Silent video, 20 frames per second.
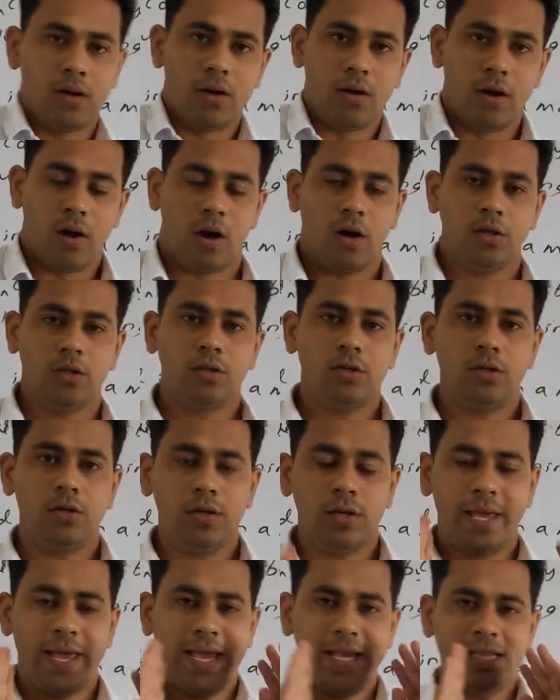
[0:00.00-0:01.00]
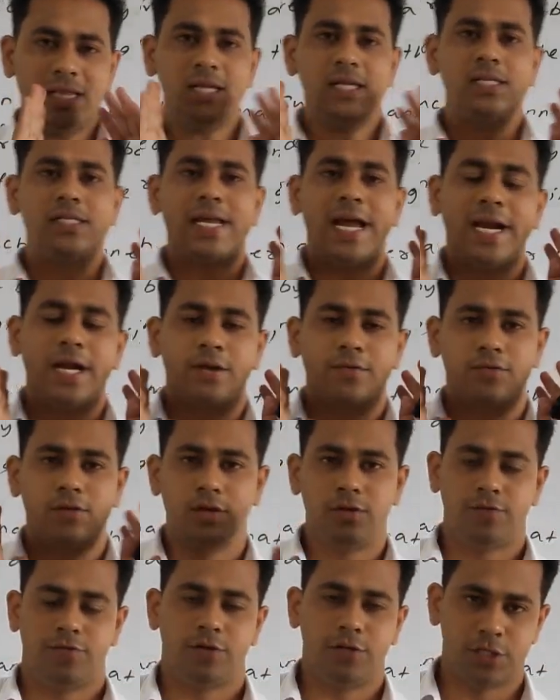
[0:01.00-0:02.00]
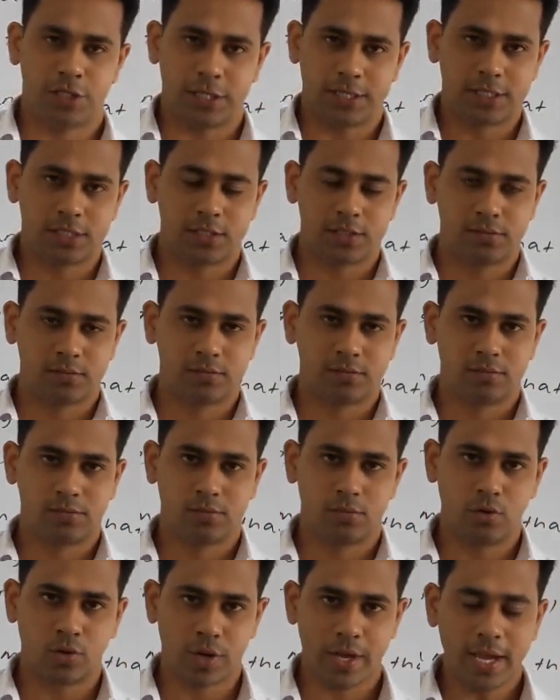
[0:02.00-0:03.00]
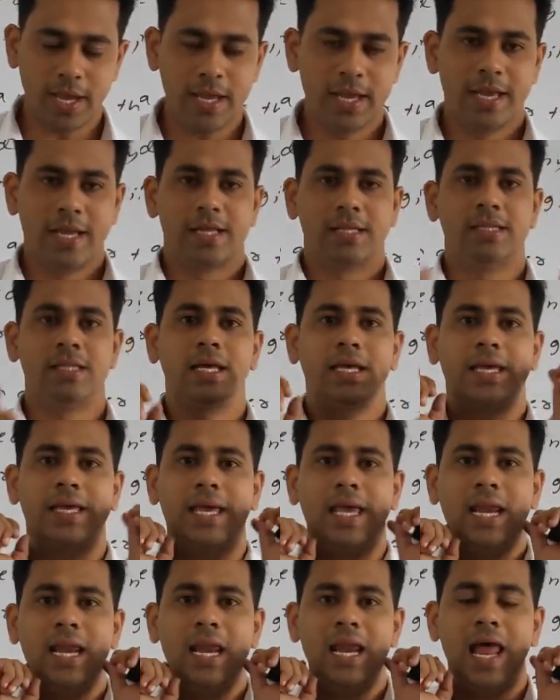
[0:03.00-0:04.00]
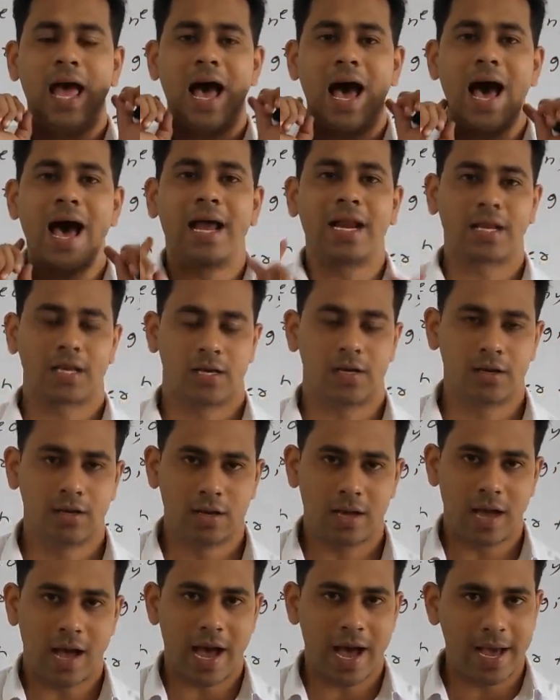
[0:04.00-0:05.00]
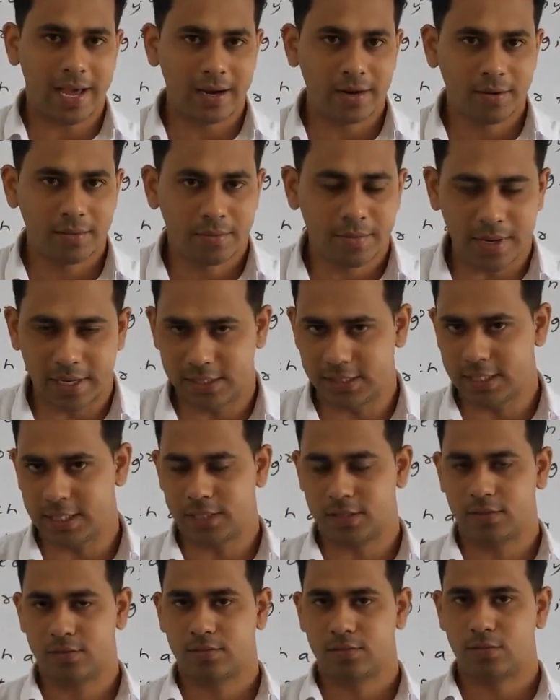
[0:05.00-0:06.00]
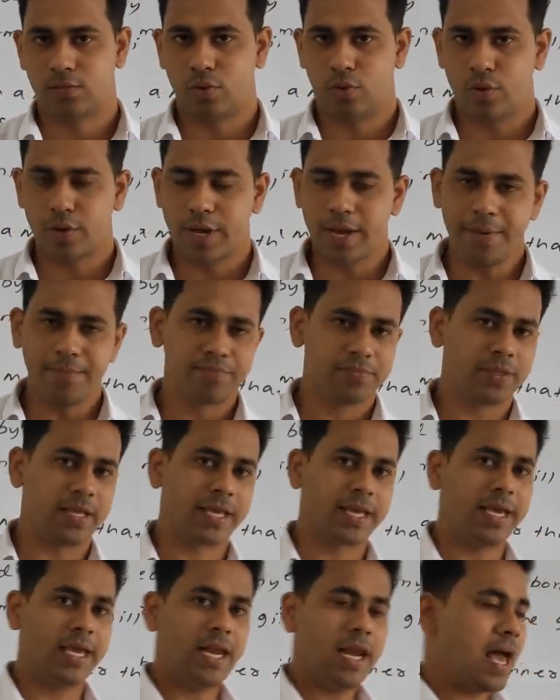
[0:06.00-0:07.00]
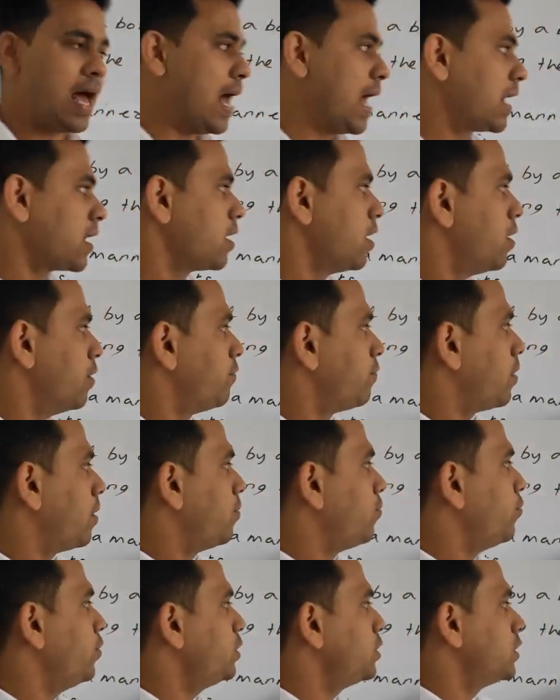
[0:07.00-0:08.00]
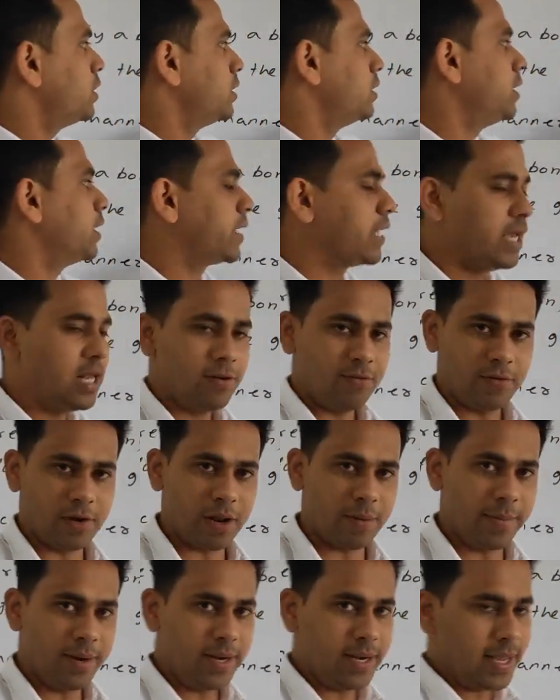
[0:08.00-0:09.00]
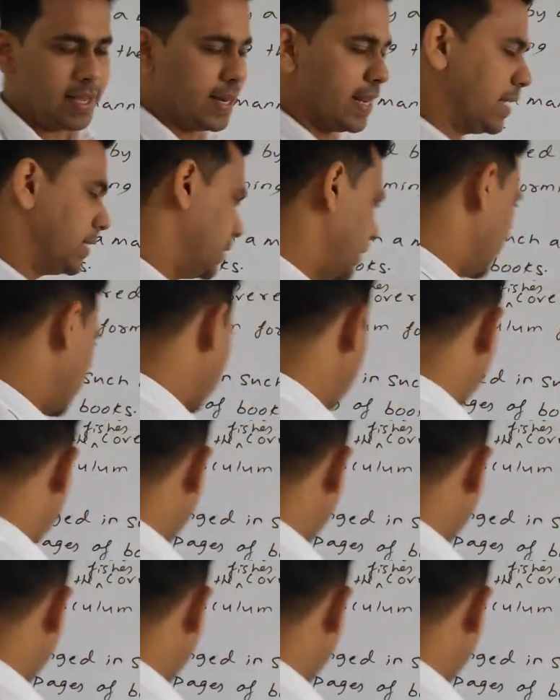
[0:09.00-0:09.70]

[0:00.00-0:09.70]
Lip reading: on the either side of the fishes, okay, the gill arc are present. Okay, the gill arc from which the gill filament arises. So